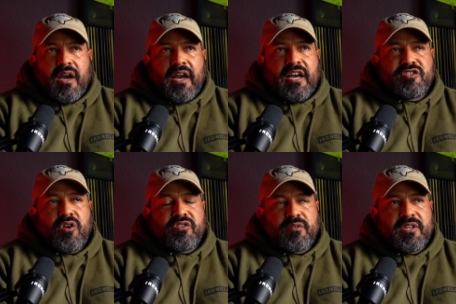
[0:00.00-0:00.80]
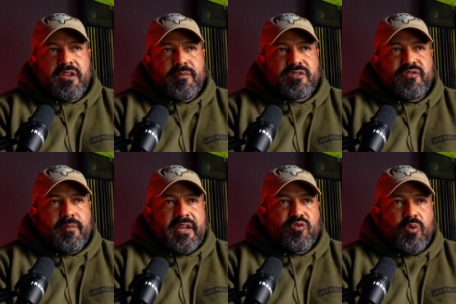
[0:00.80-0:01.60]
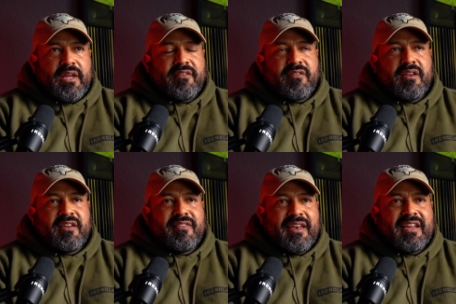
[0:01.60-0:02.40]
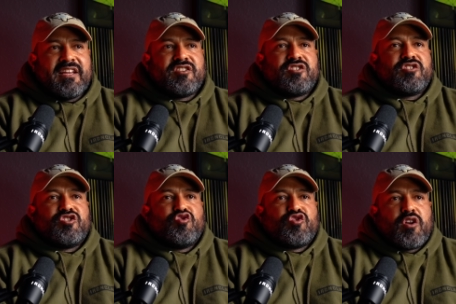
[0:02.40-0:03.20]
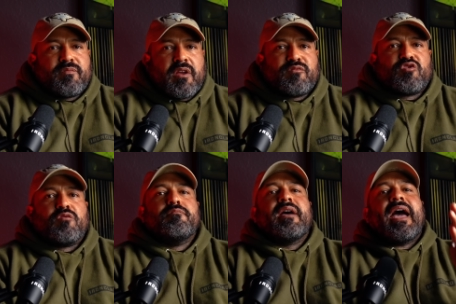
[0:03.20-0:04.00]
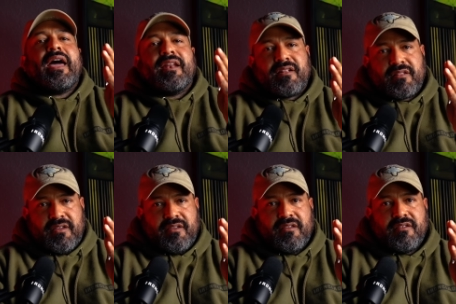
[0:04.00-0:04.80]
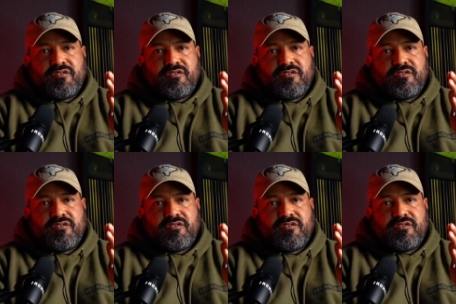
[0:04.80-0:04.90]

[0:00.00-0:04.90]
I, I saw some of the numbers from like twenty eighteen, and then it's just jumped up dramatically,